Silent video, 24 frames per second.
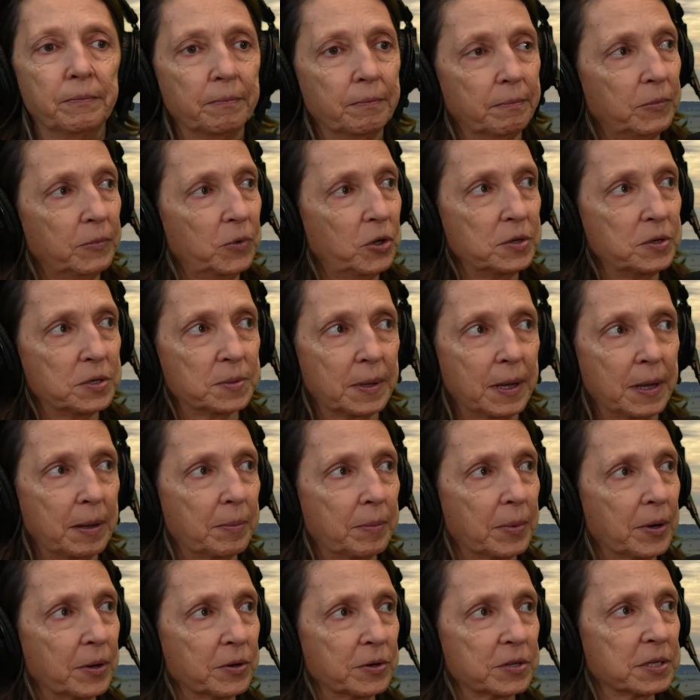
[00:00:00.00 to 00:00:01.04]

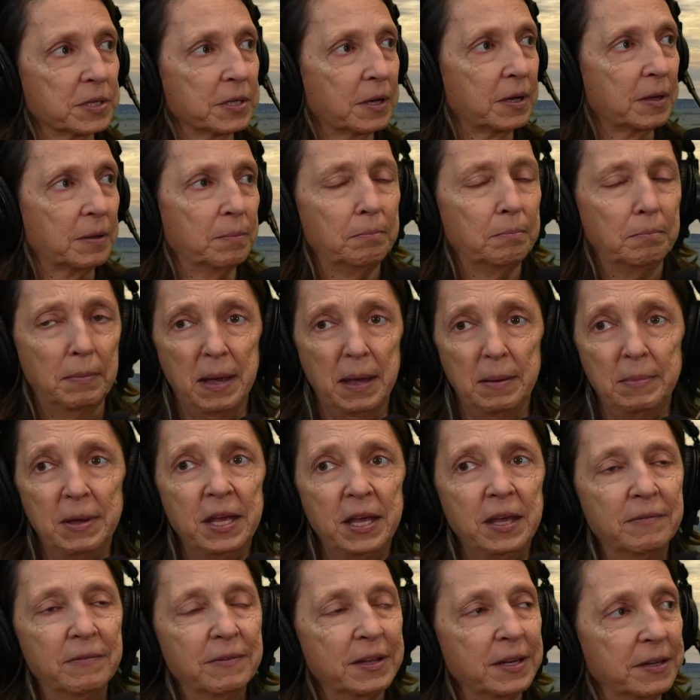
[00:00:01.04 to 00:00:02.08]
newspapers to maybe
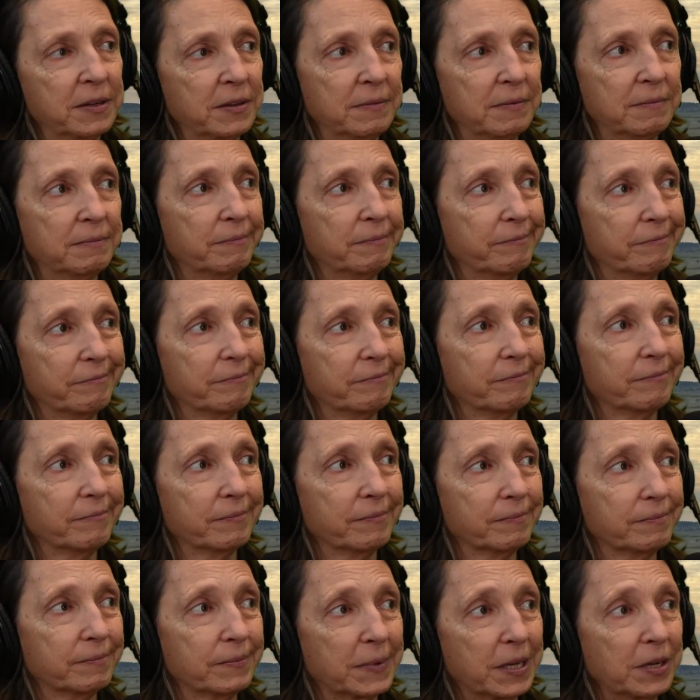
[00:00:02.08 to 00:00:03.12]
even
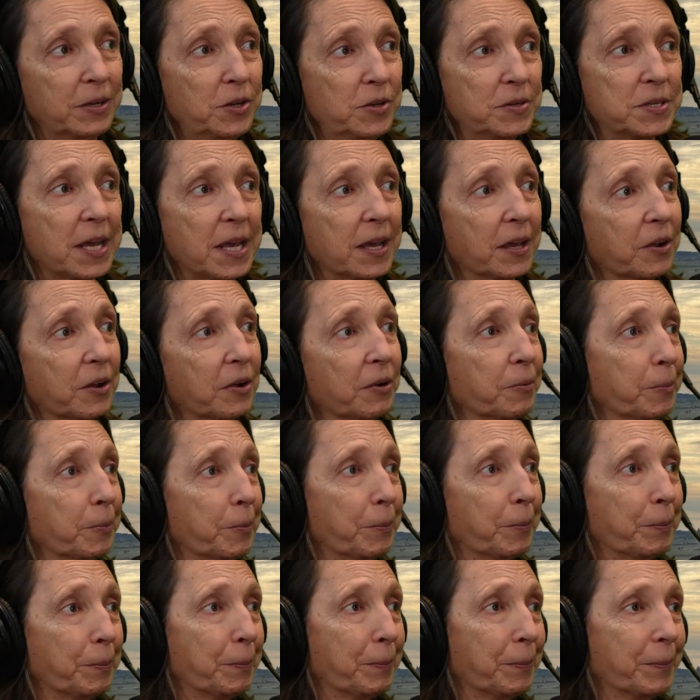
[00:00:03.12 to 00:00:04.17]
a news anchor.
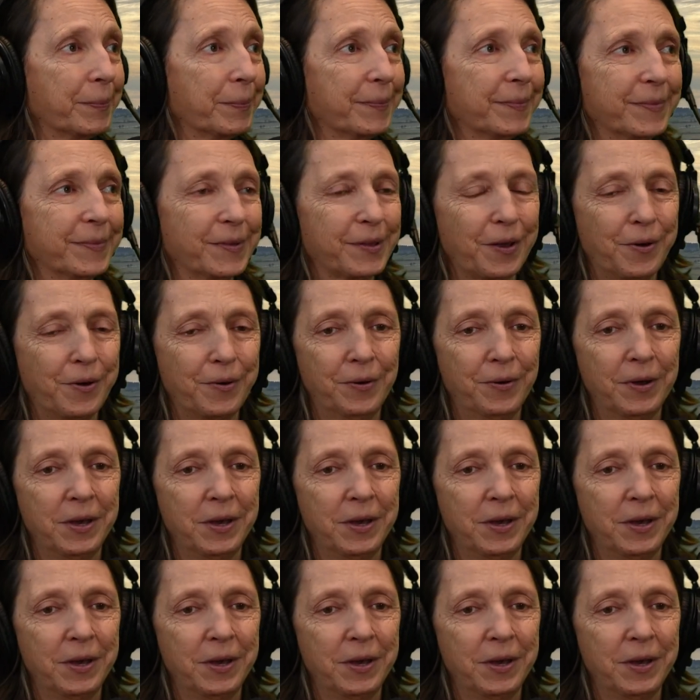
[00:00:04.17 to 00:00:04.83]
So,